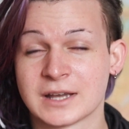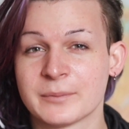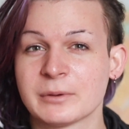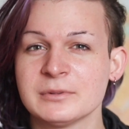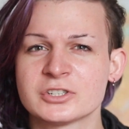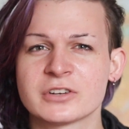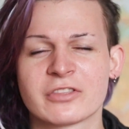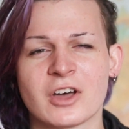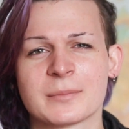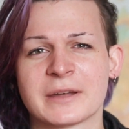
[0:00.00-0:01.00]
I probably should have
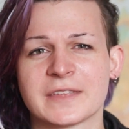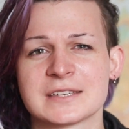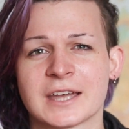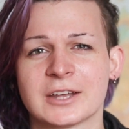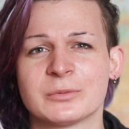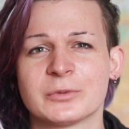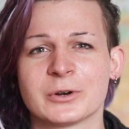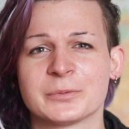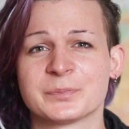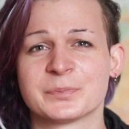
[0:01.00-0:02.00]
thought about that title more.